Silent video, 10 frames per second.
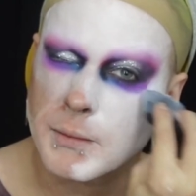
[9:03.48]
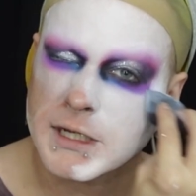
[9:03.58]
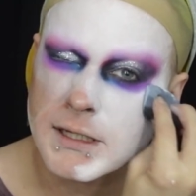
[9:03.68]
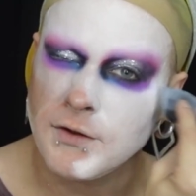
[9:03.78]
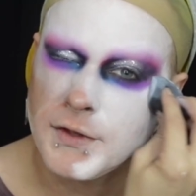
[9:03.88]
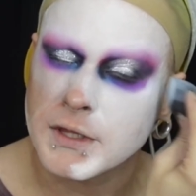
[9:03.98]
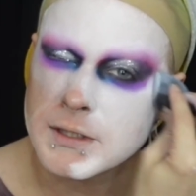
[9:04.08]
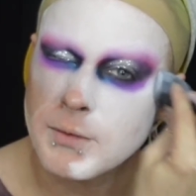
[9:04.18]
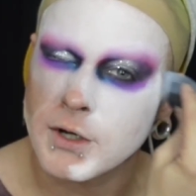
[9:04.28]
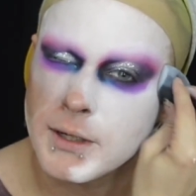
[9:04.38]
to myself at
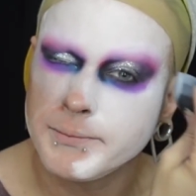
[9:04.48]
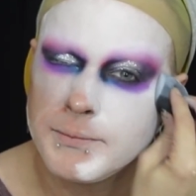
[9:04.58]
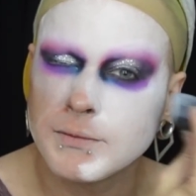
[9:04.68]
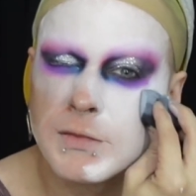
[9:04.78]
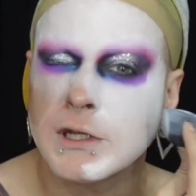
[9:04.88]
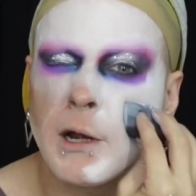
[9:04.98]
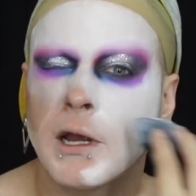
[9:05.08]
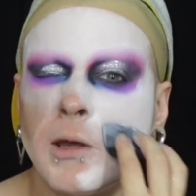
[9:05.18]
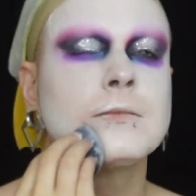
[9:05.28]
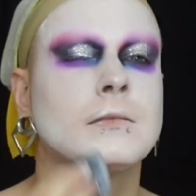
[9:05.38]
this point. Sorry.